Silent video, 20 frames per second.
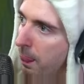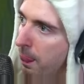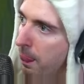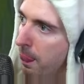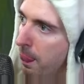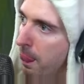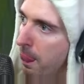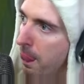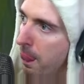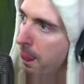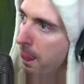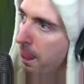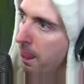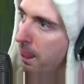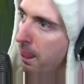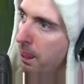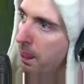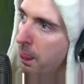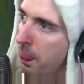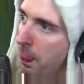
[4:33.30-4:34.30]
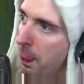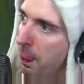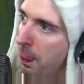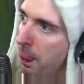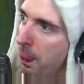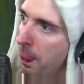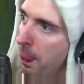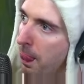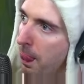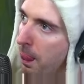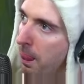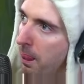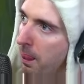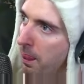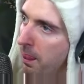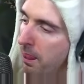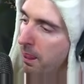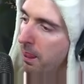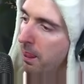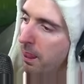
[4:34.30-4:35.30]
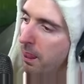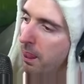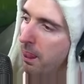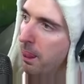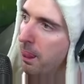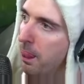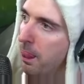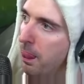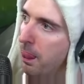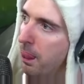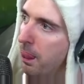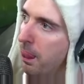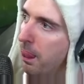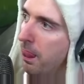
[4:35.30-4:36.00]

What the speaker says: (no one is talking)